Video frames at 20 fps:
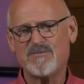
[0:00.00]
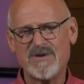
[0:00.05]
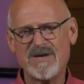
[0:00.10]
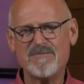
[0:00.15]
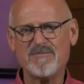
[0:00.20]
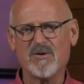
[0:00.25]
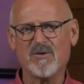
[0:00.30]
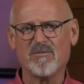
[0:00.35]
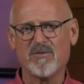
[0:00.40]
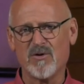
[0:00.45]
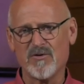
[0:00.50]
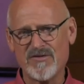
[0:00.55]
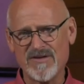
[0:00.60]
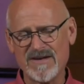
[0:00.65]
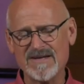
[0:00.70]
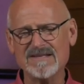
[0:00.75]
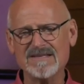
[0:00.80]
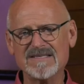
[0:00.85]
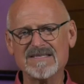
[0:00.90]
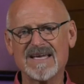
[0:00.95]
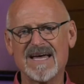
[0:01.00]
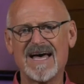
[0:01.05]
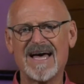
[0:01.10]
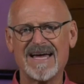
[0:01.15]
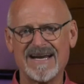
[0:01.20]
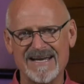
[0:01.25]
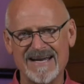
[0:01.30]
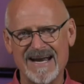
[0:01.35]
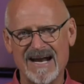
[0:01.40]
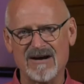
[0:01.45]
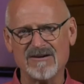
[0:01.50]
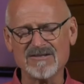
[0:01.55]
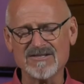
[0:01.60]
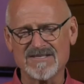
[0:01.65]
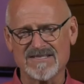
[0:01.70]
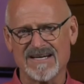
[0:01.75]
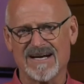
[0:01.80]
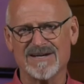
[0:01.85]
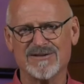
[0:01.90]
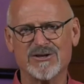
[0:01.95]
people both inside and
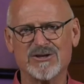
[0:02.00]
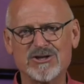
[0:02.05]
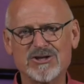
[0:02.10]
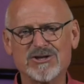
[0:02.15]
outside the